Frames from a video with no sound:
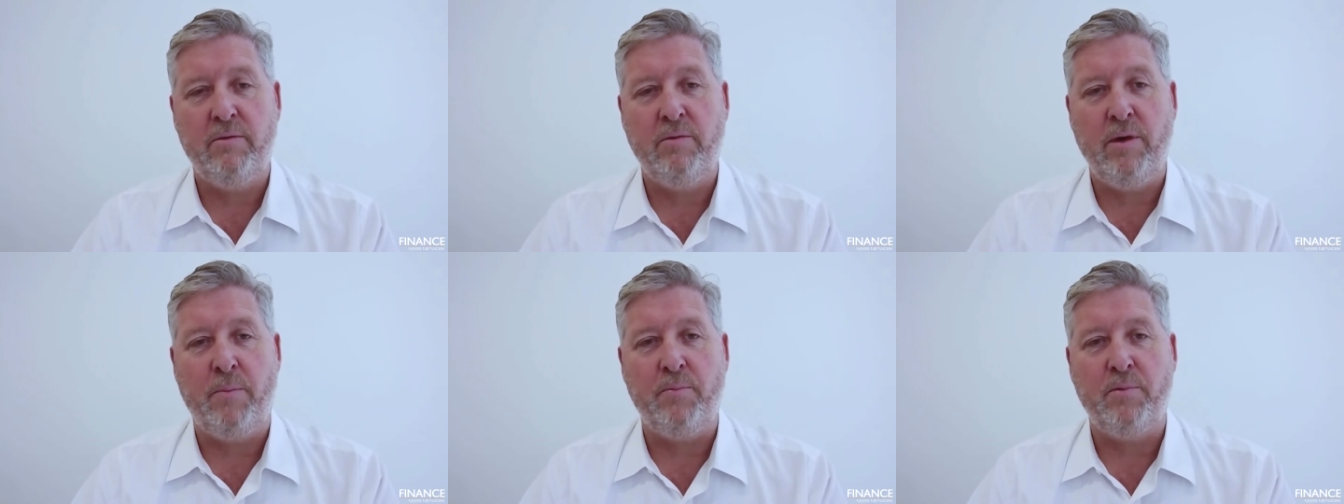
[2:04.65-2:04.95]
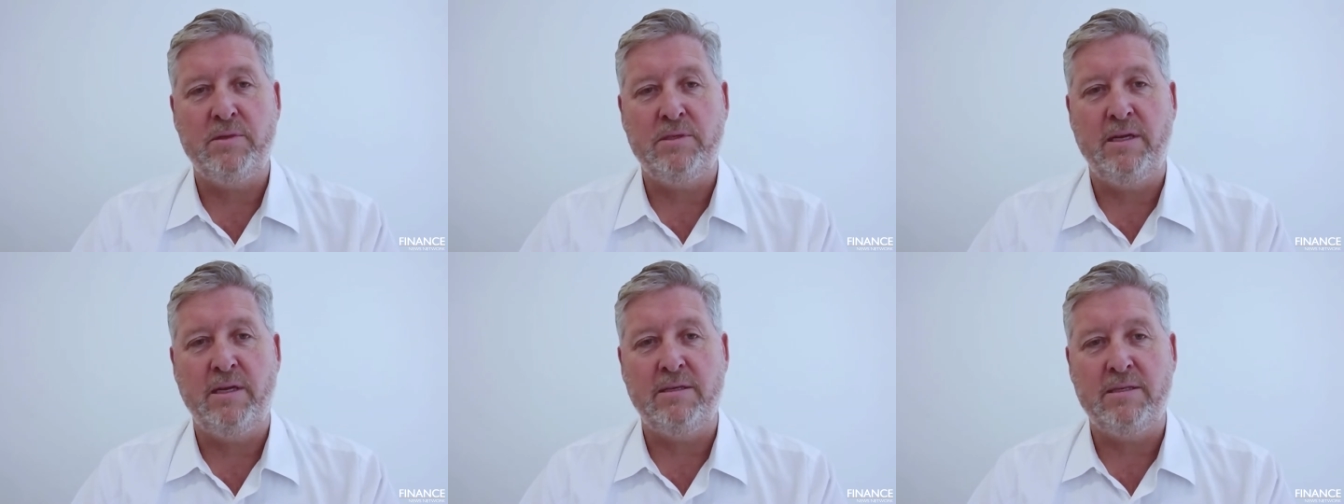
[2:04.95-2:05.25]

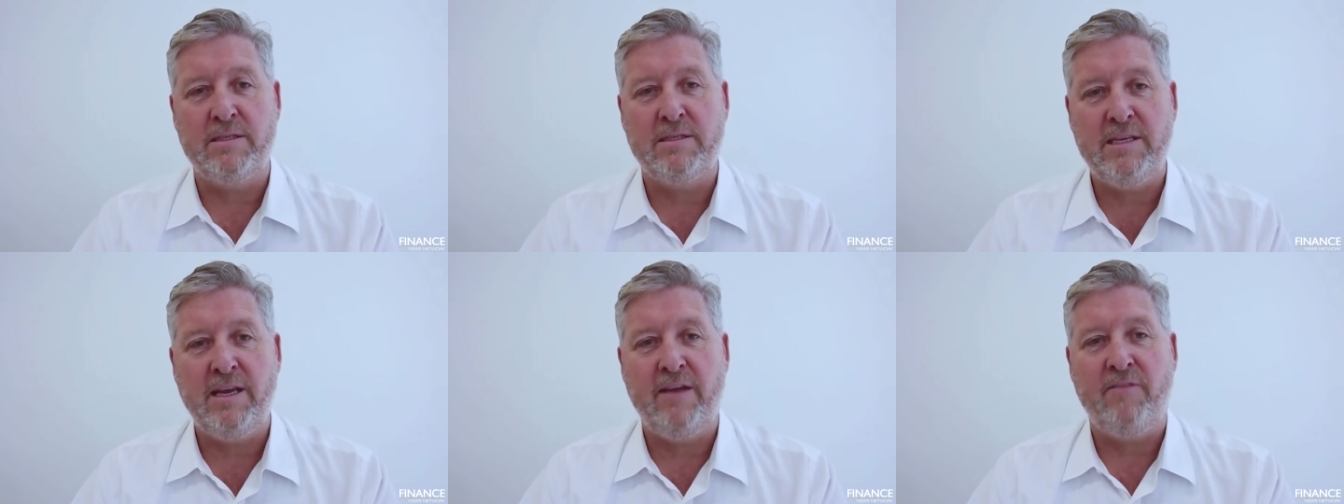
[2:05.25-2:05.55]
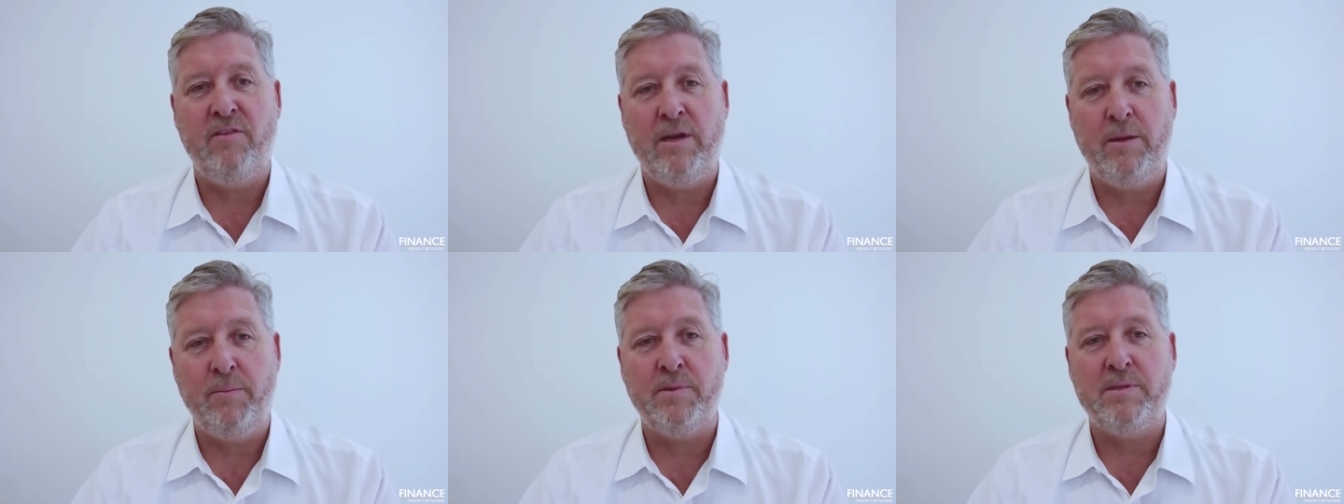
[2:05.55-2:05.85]
represent
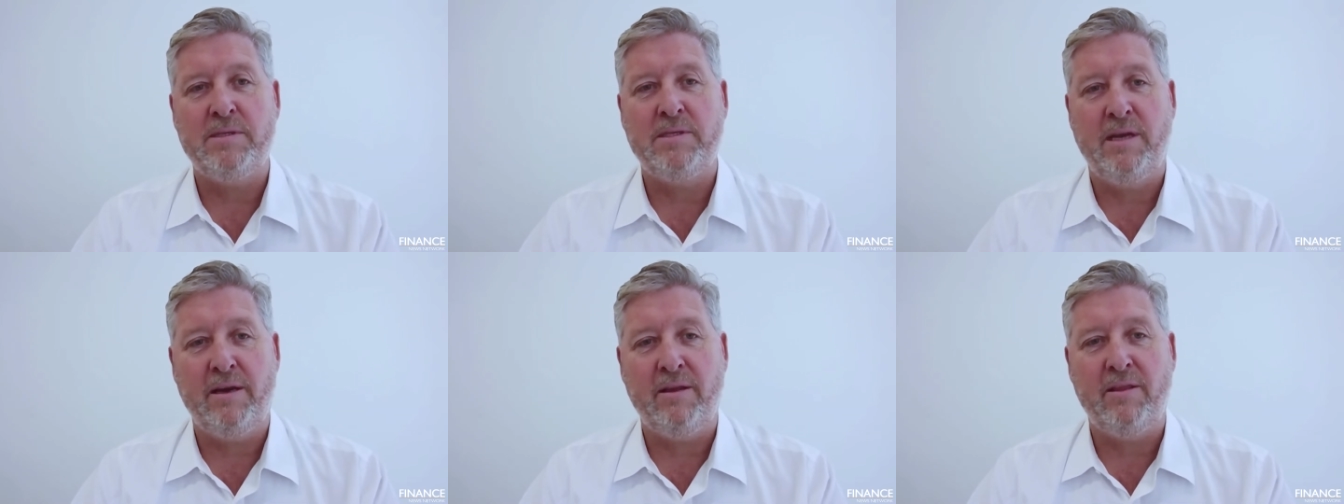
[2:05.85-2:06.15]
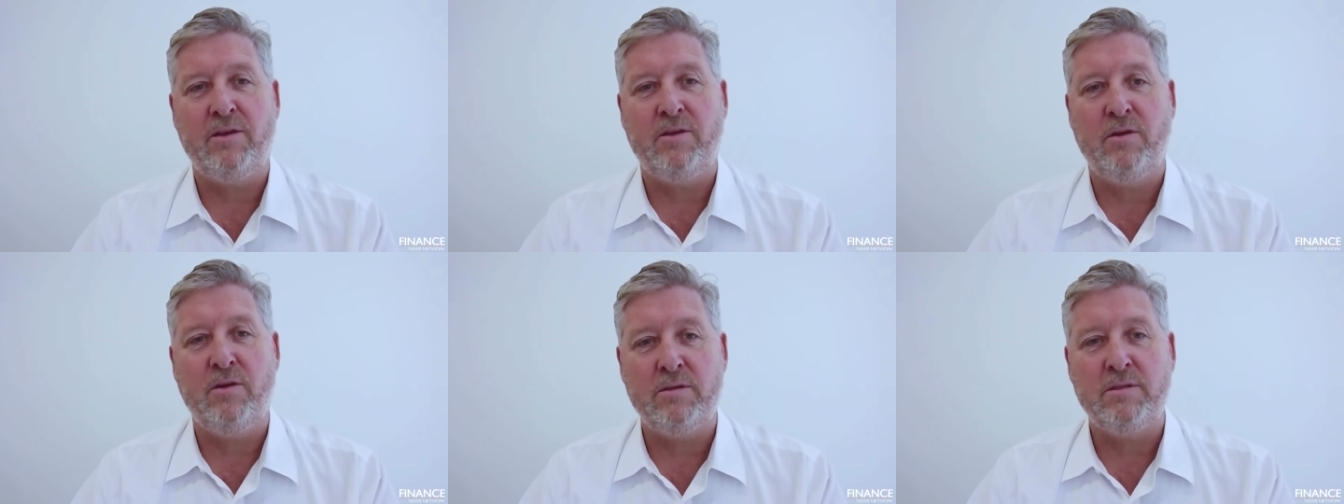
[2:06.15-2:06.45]
70% of
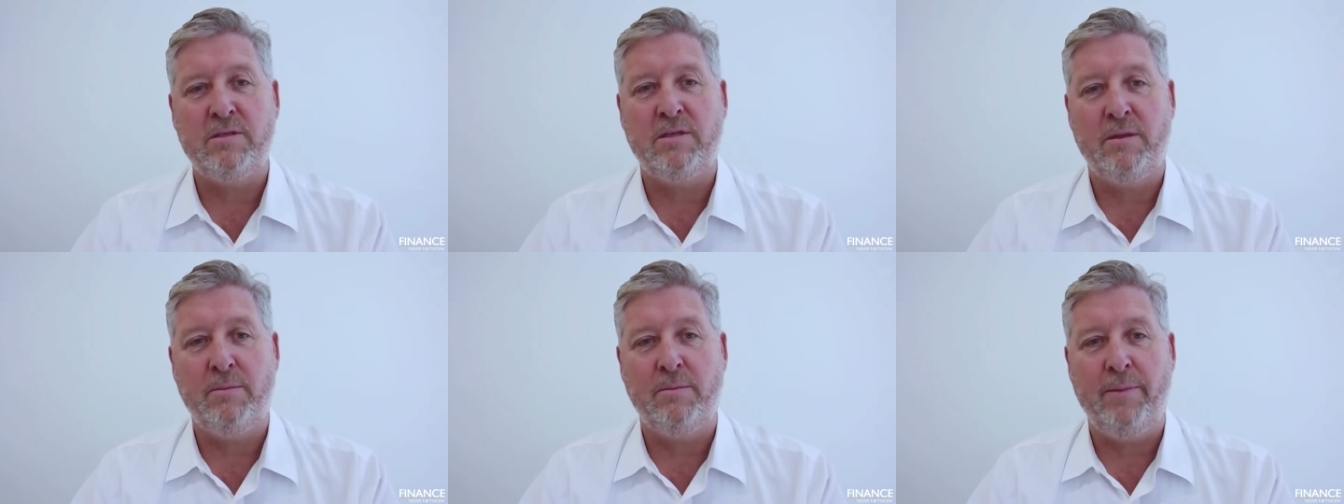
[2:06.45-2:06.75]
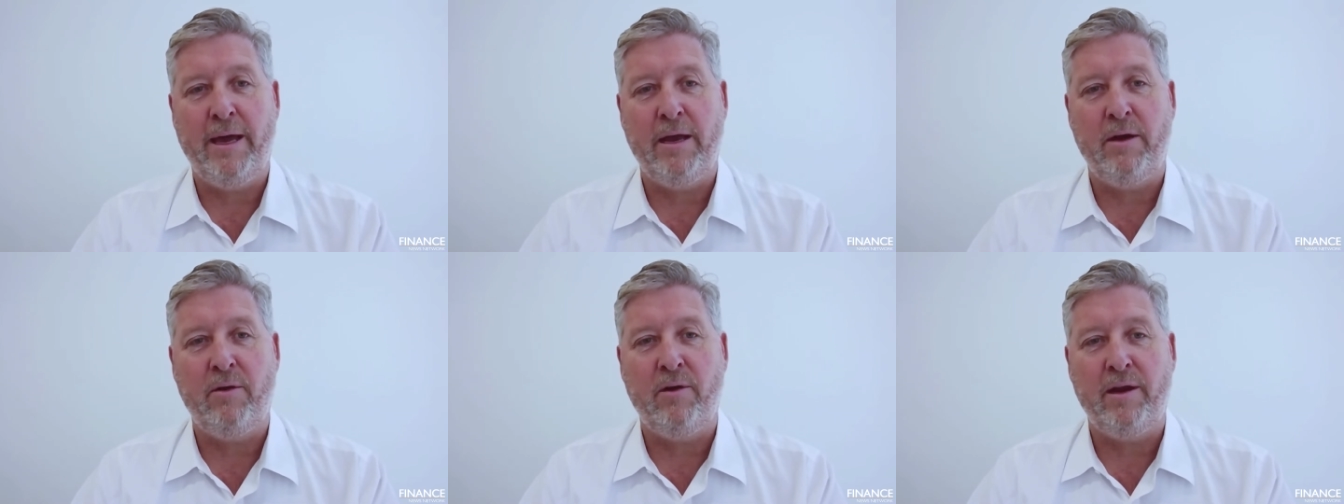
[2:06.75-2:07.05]
the cost of the
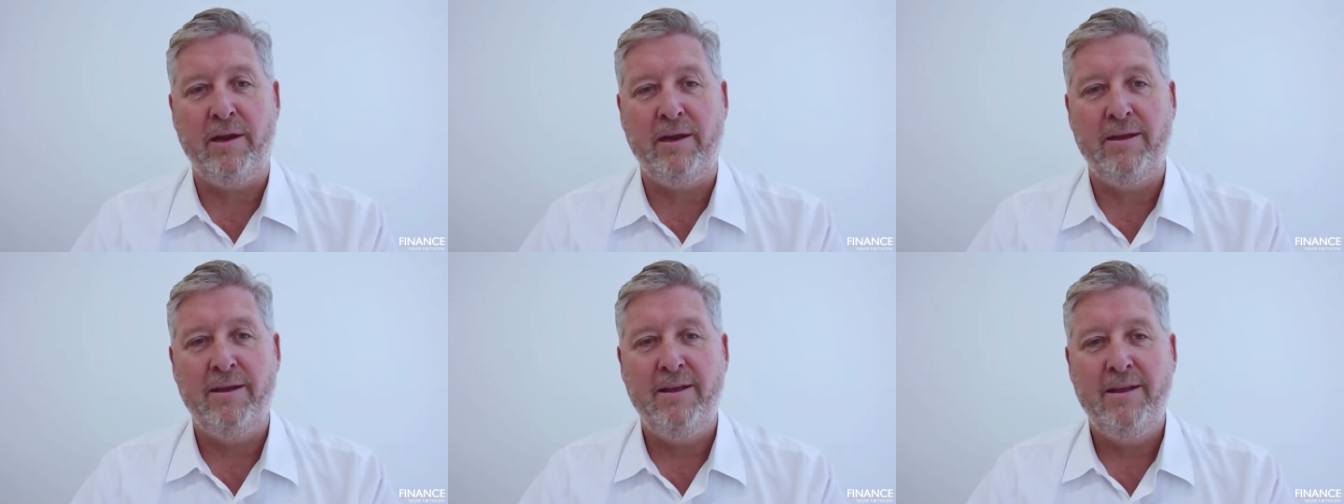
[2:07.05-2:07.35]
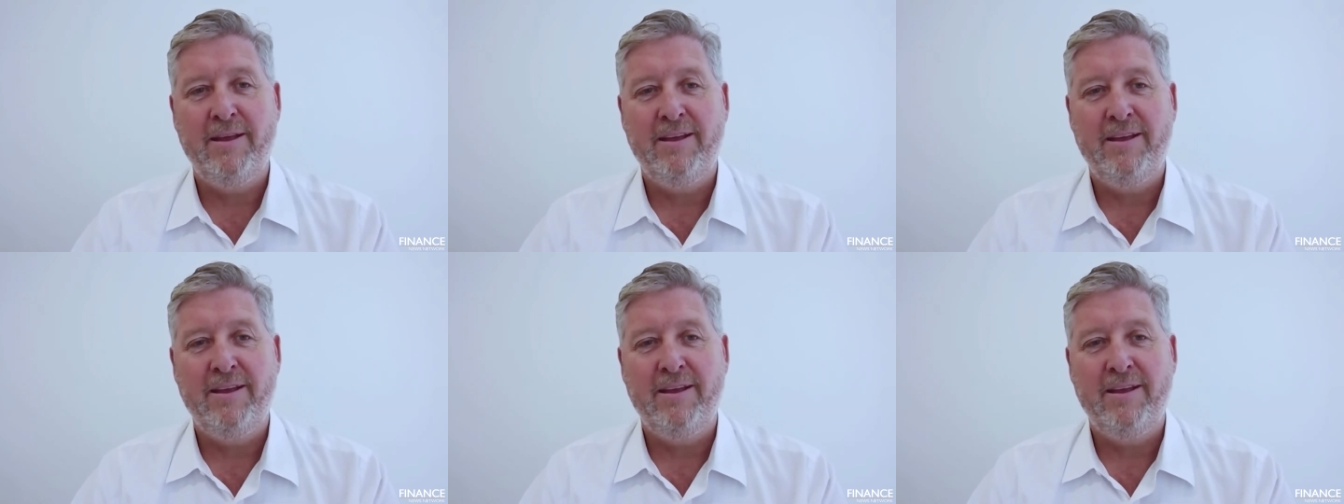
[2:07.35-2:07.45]
battery.